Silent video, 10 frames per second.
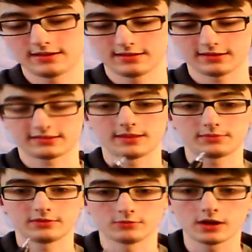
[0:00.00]
except
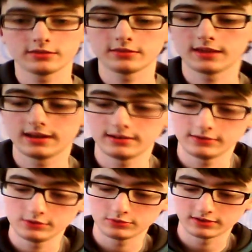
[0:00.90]
rather than
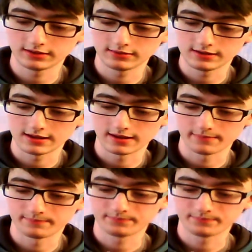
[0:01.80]
using the